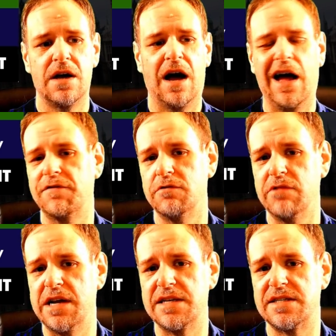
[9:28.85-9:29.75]
I haven't
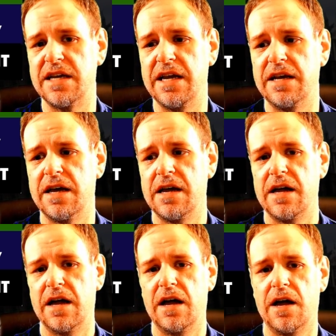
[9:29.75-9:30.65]
really seen
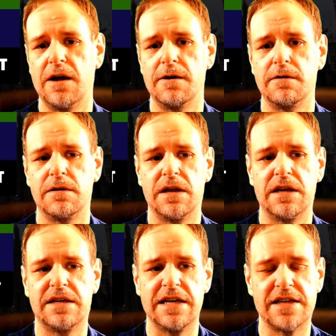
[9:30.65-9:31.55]
uh,
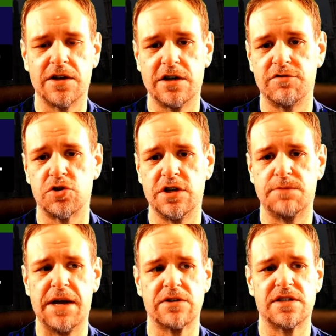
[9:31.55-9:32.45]
detailed enough
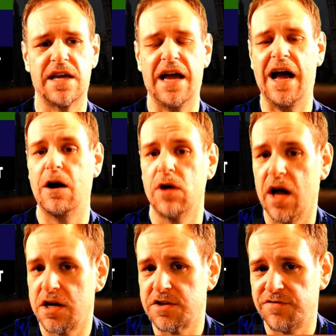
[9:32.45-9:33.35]
studies to be able to say how
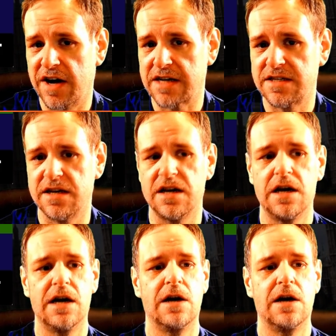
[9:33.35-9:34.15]
large a factor,